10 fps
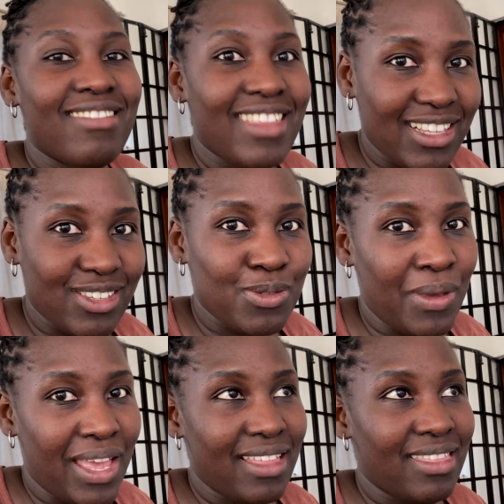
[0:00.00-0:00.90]
That's
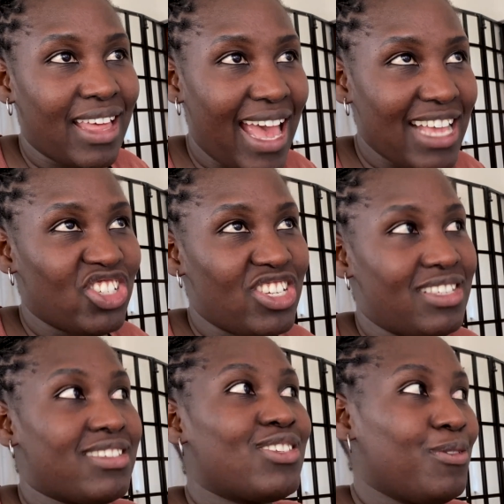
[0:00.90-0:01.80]
where the catch
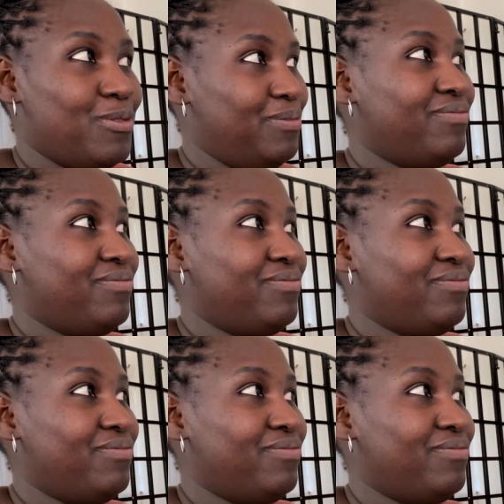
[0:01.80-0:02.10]
is. So